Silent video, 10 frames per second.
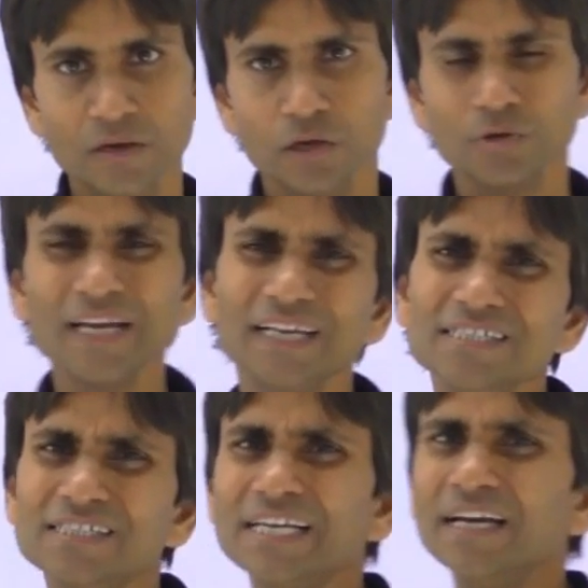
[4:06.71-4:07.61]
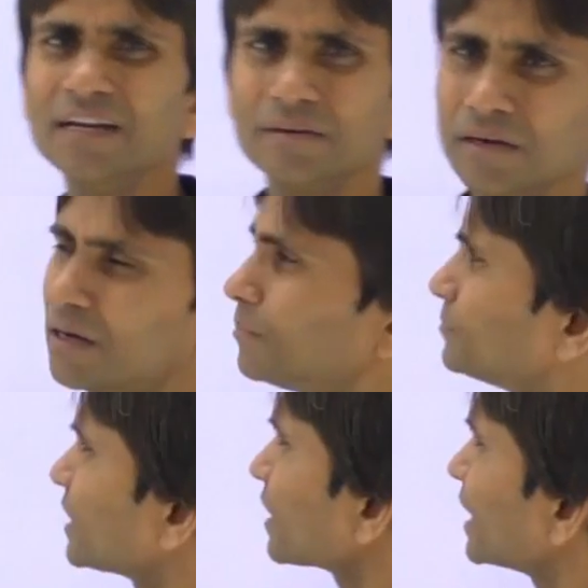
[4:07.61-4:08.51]
I can say
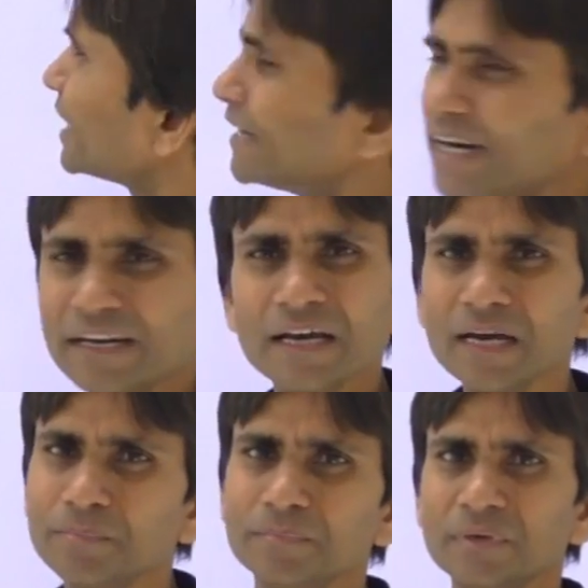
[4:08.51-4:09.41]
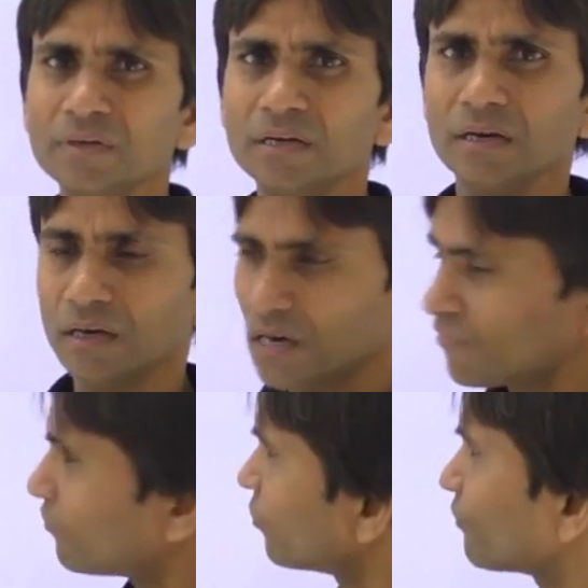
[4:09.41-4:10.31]
the candidate have
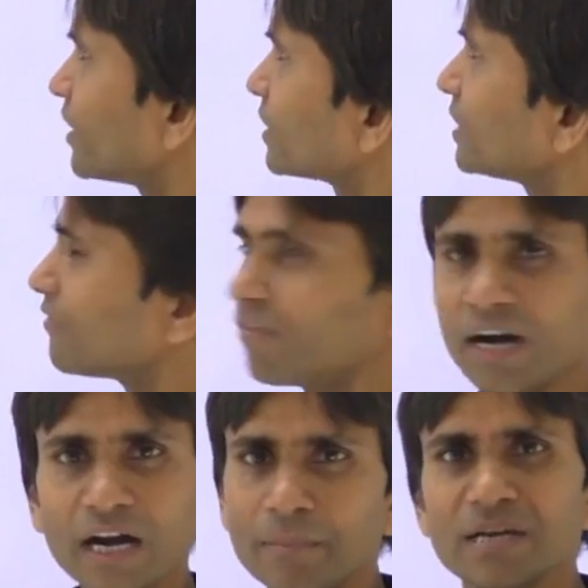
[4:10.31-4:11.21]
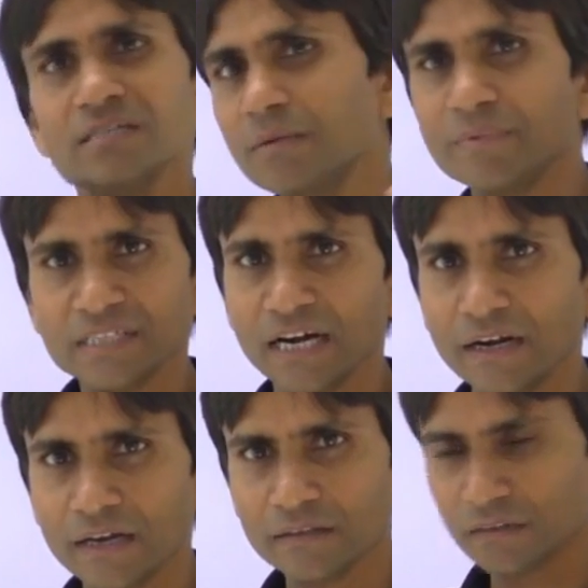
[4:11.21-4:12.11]
fulfilled the word limit sufficiently.